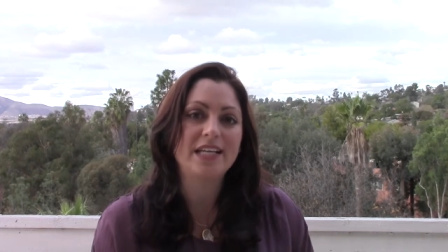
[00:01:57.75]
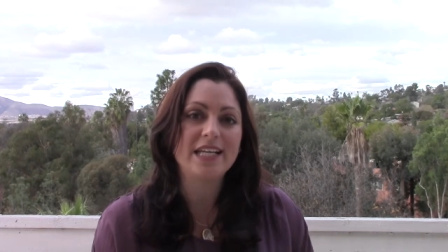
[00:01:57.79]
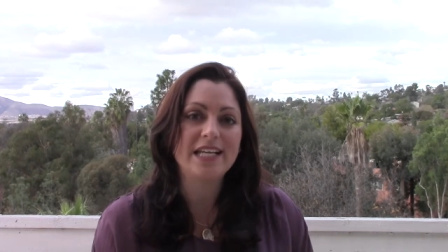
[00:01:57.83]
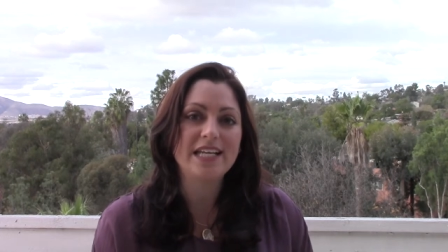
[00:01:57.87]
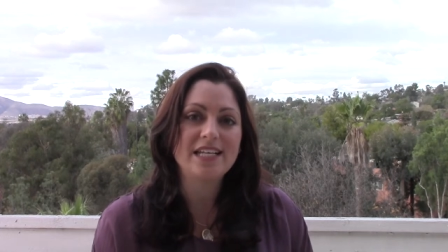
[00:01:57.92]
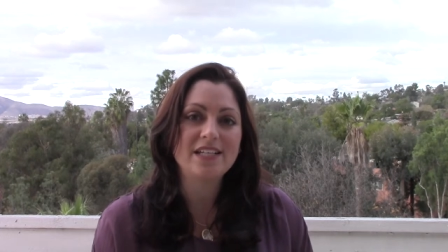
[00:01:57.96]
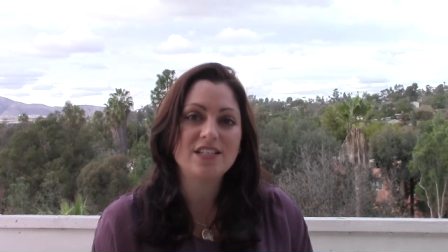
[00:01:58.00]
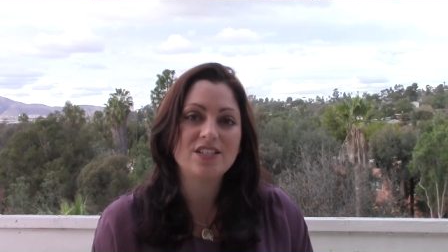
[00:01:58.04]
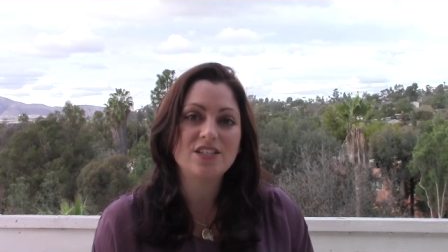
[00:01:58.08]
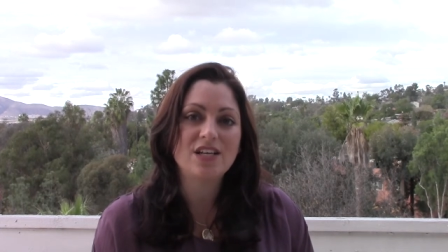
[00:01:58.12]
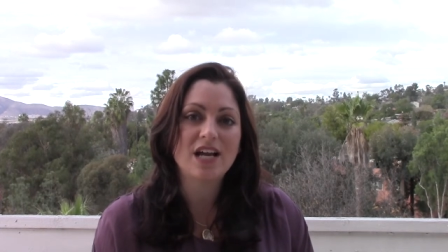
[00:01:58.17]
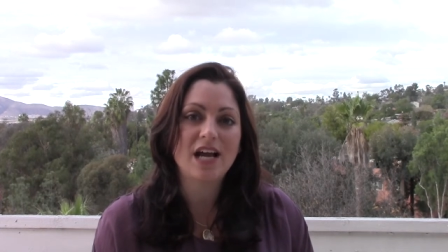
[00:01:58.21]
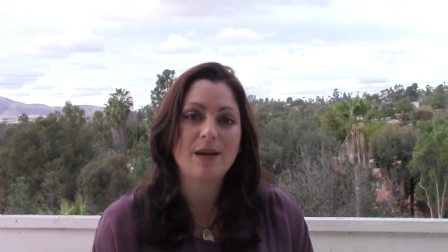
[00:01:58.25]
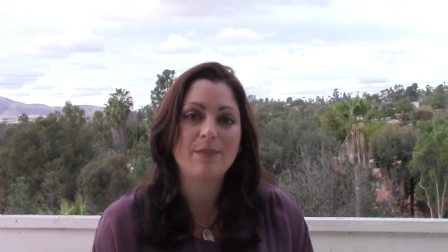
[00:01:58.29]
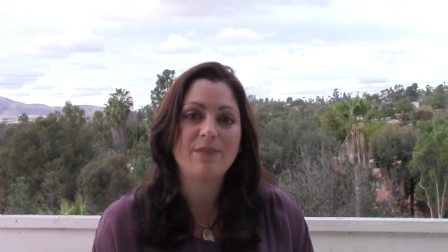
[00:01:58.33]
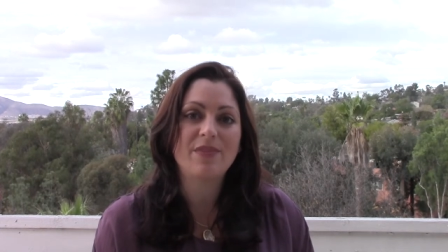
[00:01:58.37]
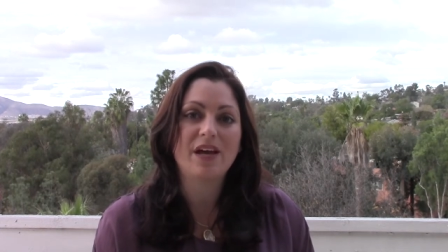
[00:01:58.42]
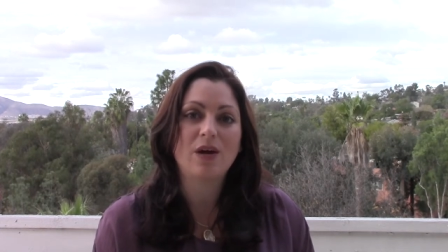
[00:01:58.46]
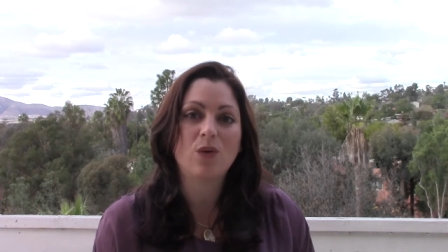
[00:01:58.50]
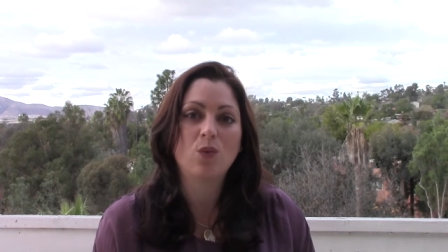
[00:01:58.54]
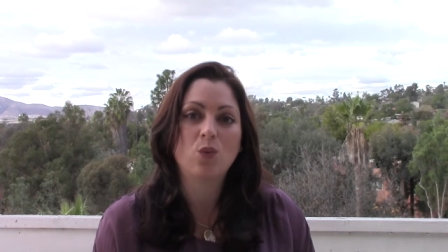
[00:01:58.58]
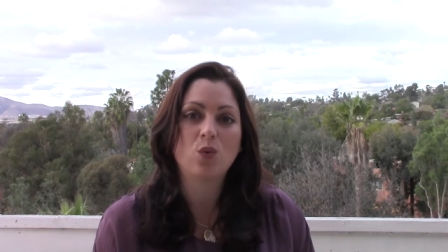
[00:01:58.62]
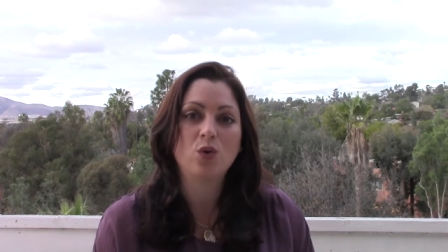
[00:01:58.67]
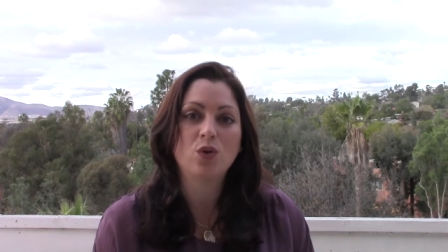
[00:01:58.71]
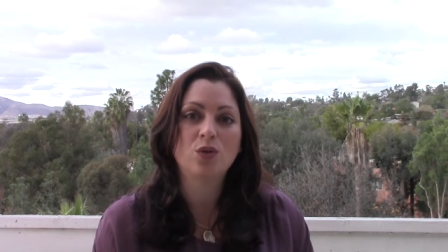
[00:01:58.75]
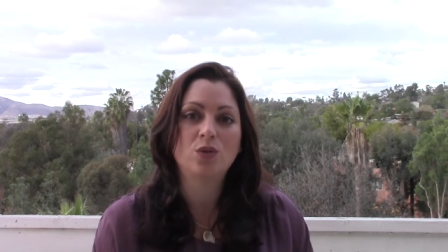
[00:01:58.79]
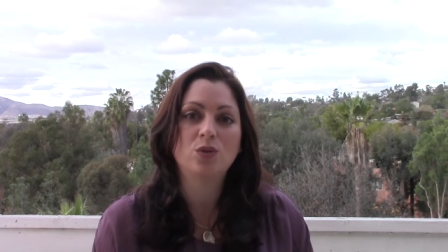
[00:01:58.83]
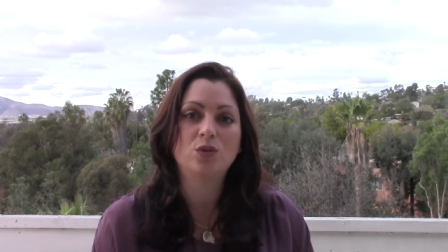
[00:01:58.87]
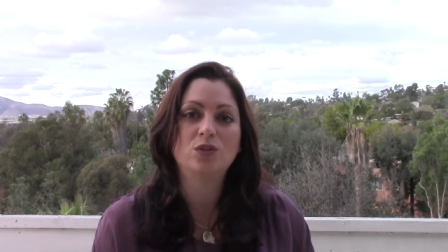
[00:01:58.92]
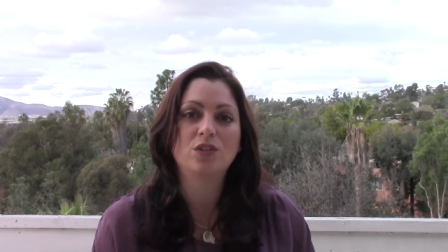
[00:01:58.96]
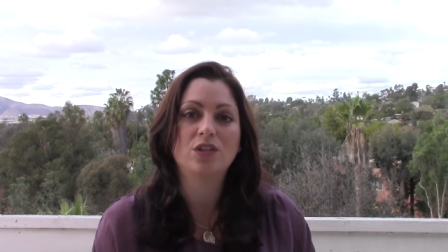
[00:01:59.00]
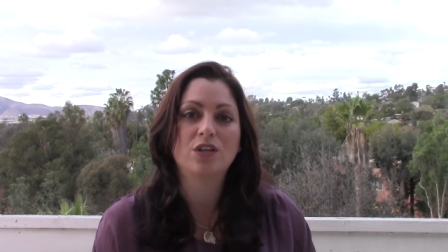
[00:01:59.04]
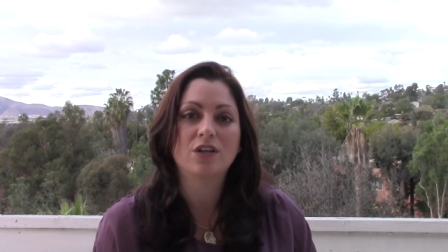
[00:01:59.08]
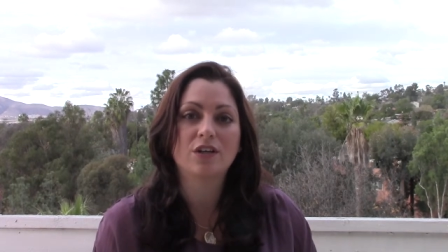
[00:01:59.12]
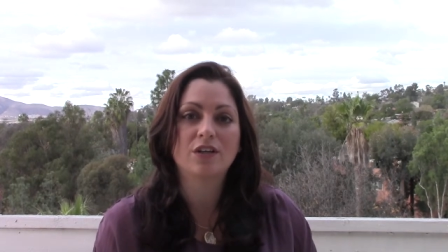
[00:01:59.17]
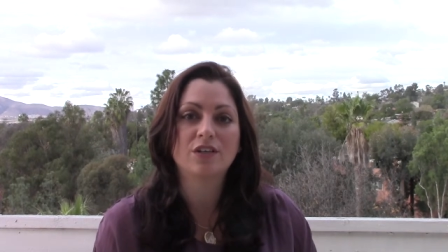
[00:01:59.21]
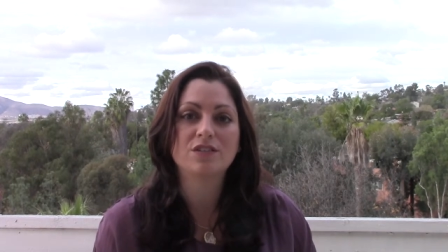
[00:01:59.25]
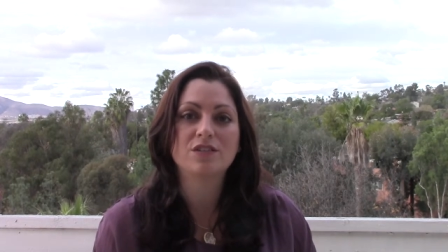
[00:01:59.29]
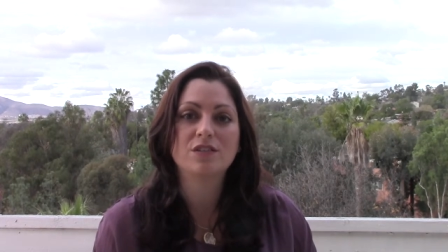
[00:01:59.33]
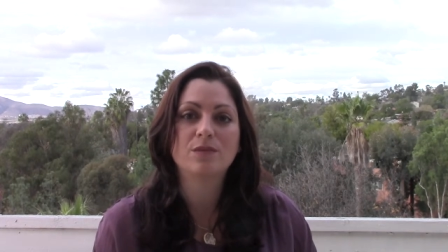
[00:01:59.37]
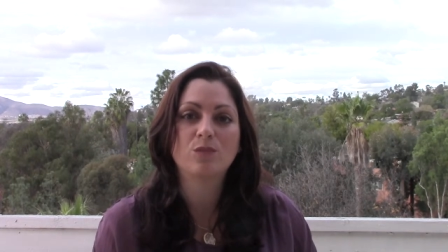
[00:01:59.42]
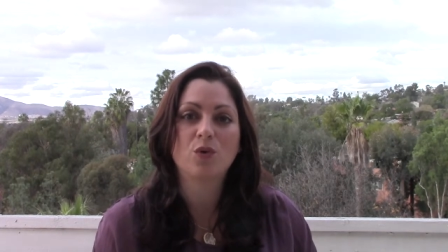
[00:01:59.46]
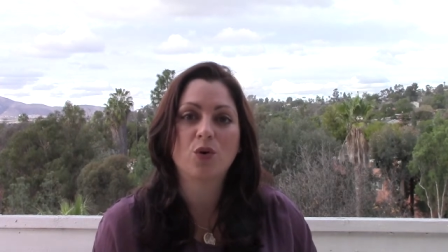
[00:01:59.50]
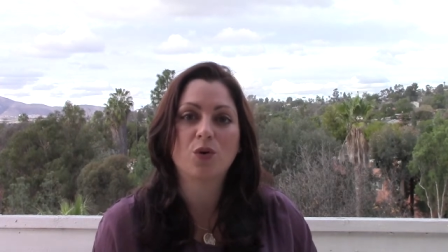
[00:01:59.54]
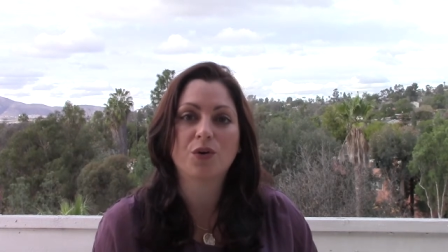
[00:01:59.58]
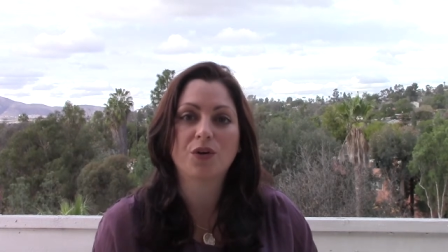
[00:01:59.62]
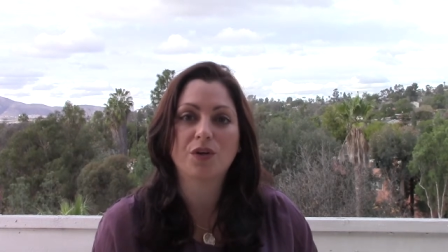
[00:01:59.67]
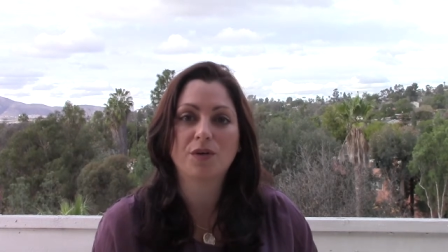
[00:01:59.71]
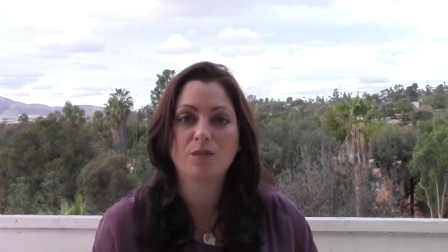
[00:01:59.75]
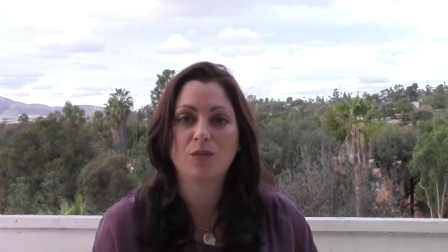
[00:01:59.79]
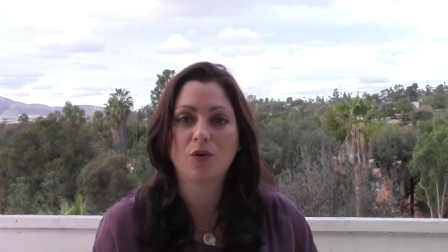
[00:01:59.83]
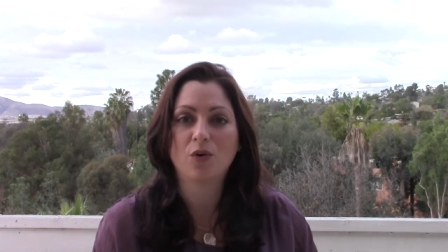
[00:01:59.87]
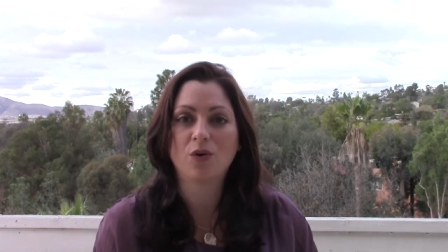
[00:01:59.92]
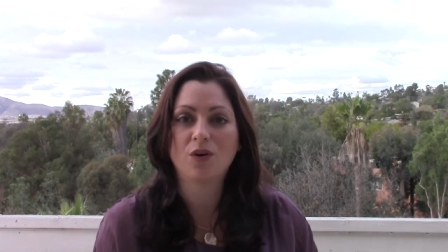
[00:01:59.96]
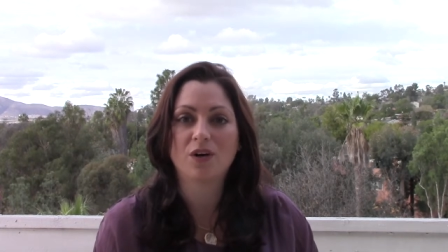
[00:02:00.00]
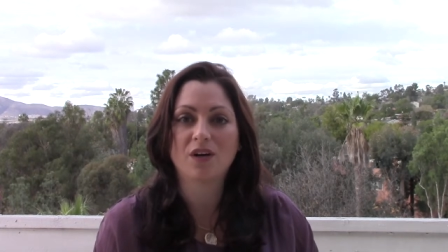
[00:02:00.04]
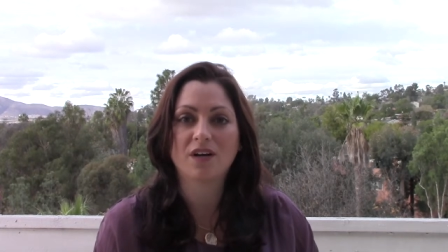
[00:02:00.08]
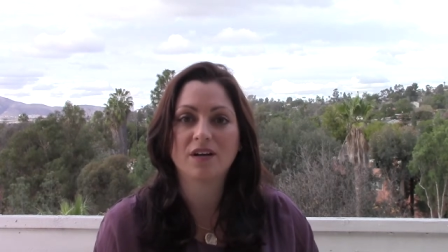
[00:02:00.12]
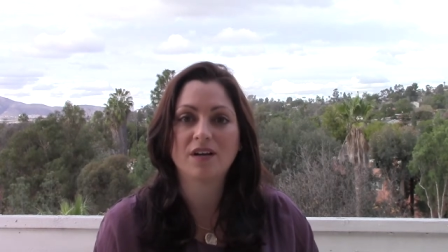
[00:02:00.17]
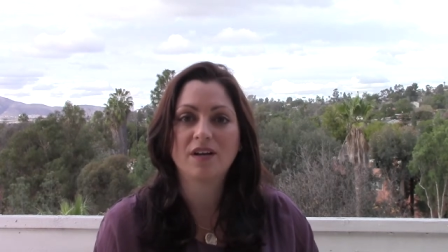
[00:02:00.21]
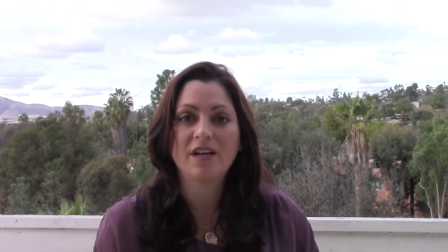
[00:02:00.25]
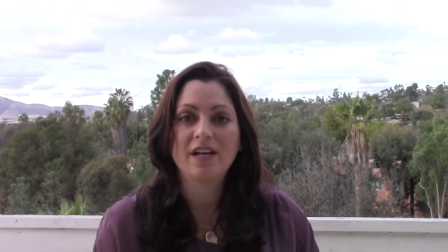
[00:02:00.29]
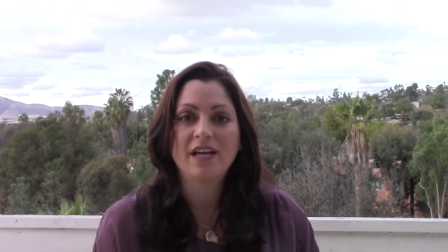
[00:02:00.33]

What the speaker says: And each time that wound hurts more and more.